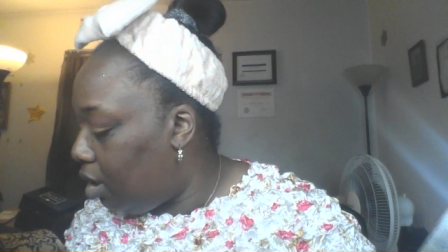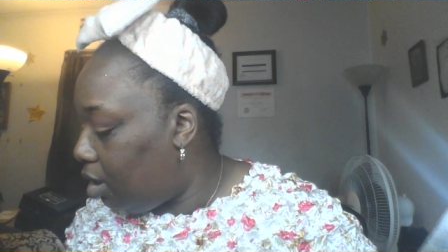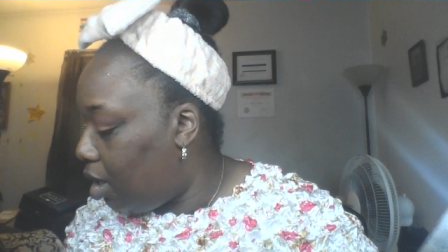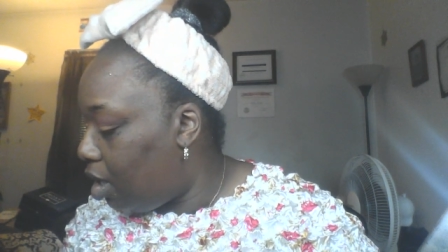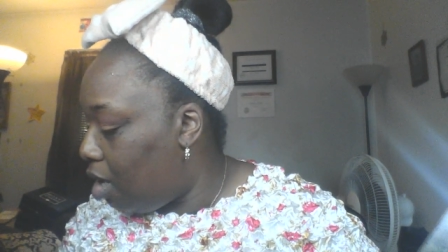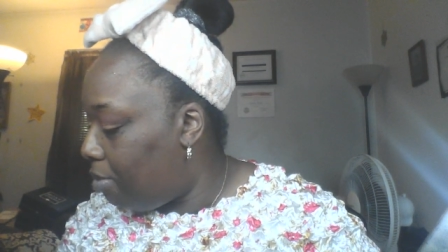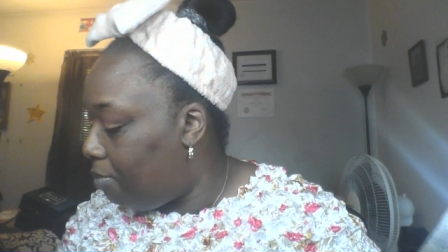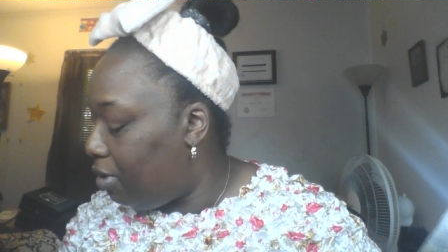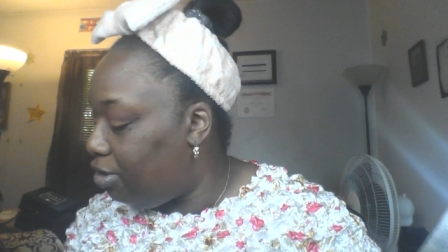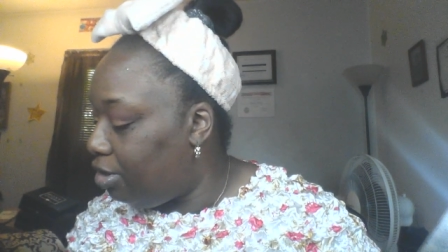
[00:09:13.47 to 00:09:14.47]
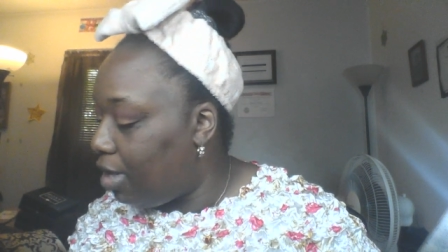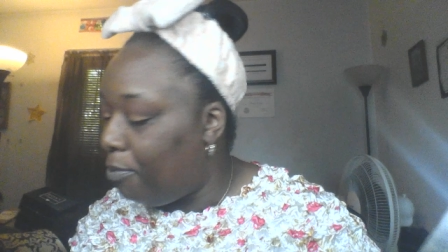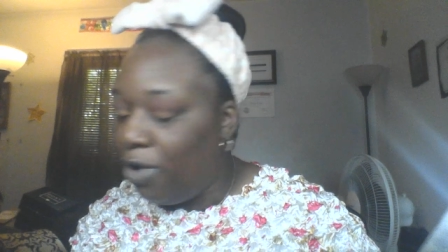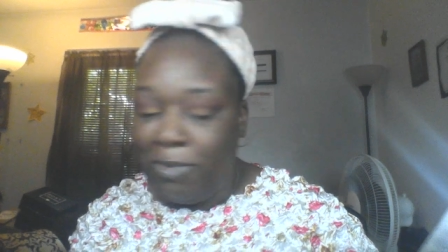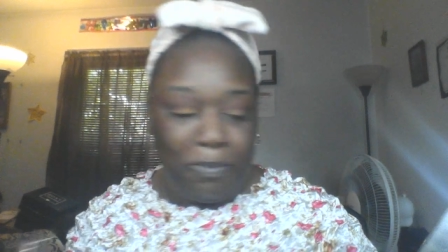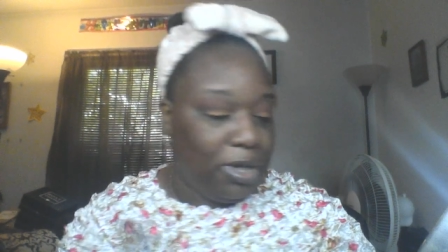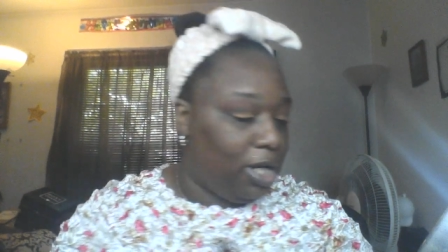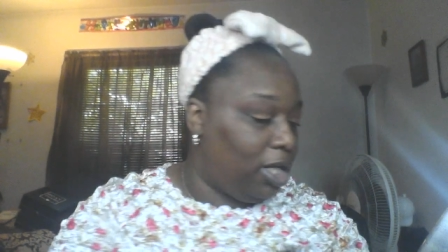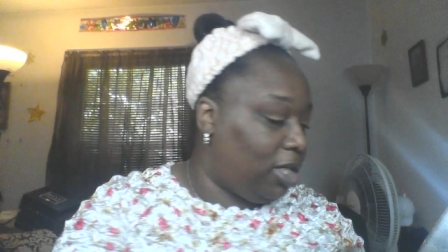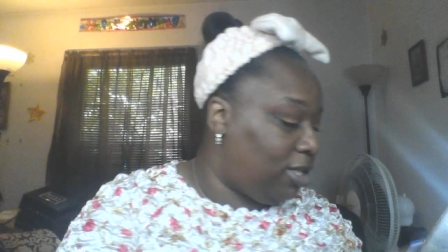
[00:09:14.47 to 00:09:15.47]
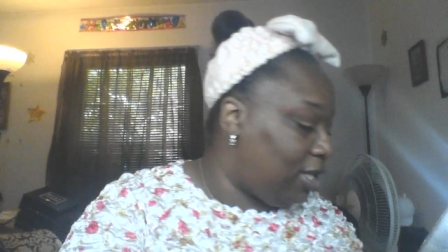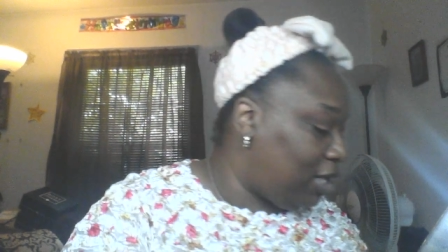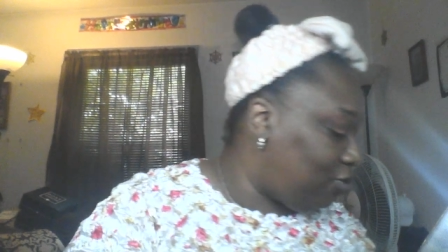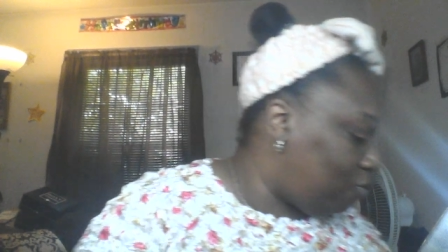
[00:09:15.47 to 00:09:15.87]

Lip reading: Take out my brushes. I'm going to be putting these things